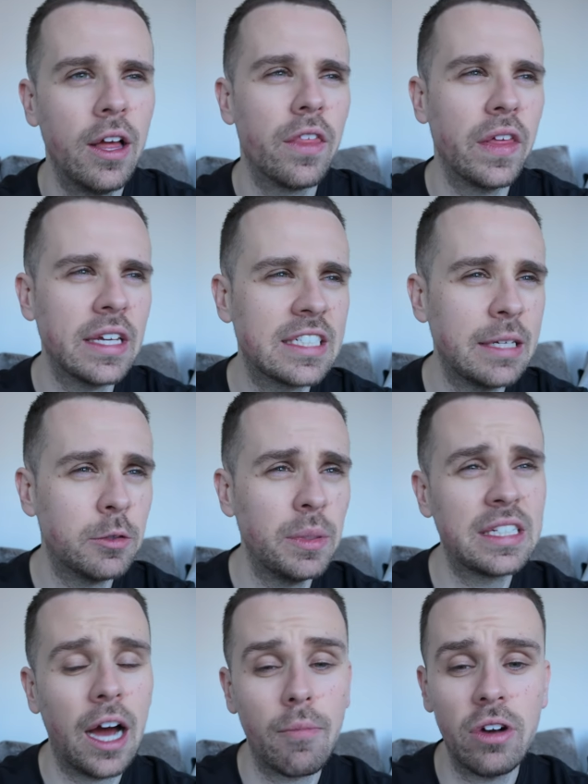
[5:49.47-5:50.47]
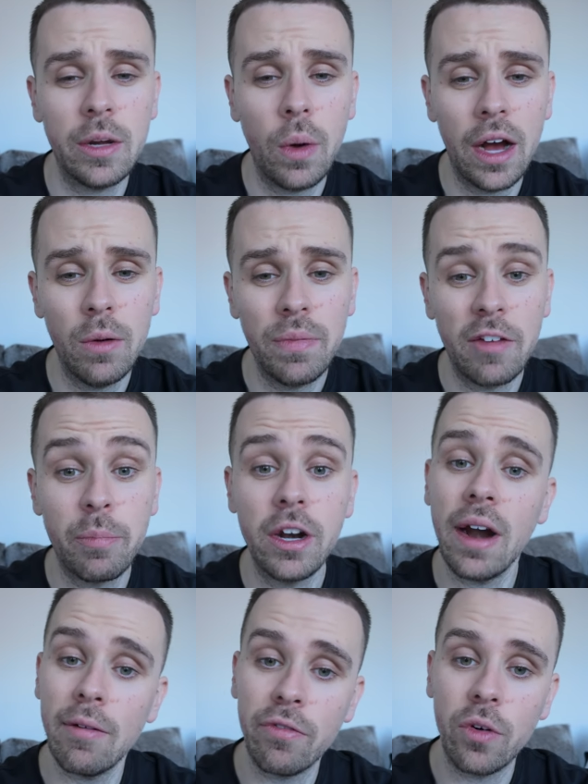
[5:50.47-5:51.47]
Things seem to be set up really well. They've been
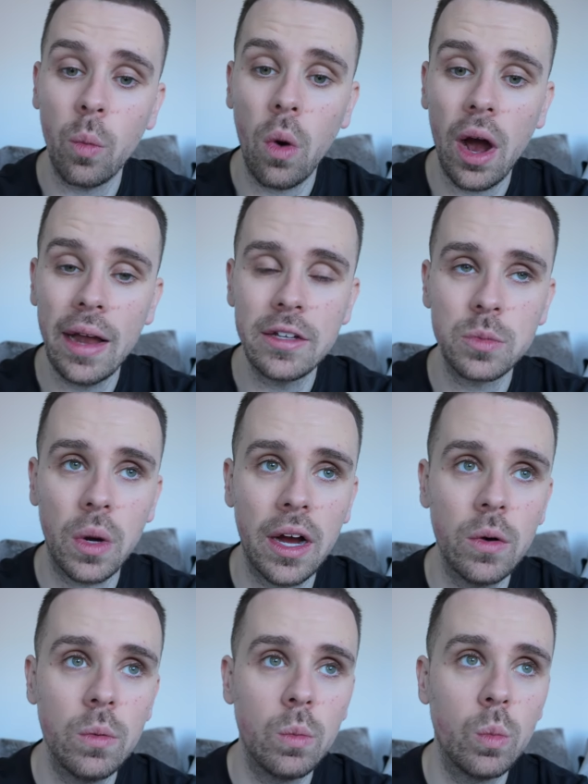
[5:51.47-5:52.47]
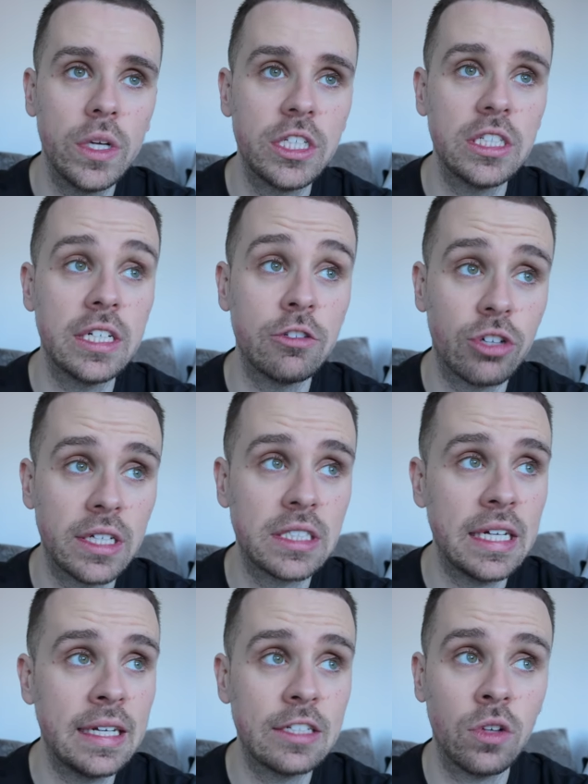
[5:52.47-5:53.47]
around for a while as well, which is
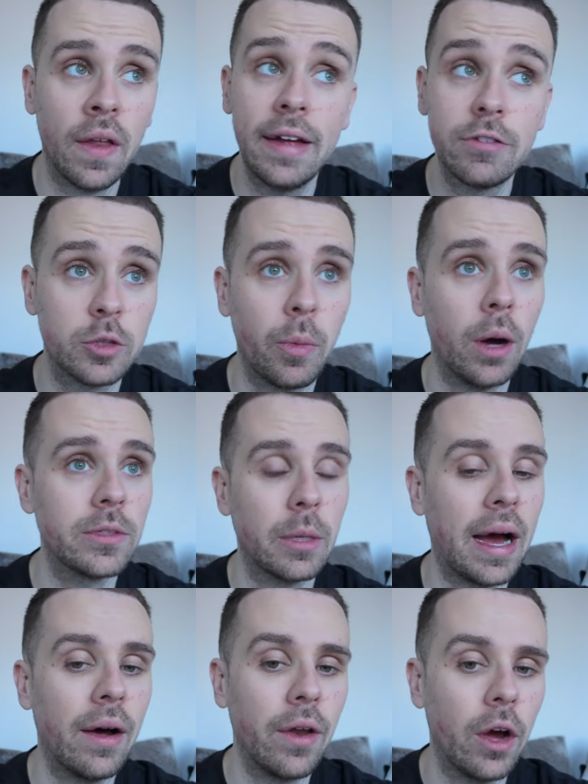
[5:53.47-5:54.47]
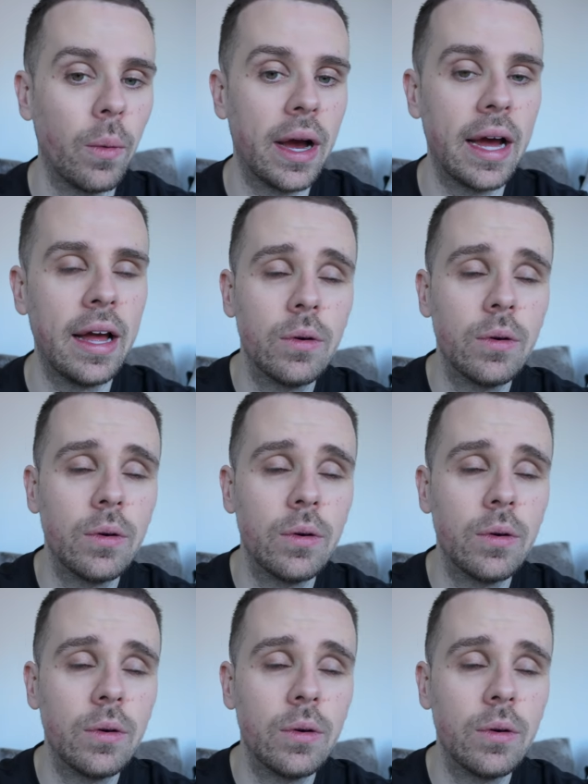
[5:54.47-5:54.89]
interesting. It's not like they've just popped up out of nowhere.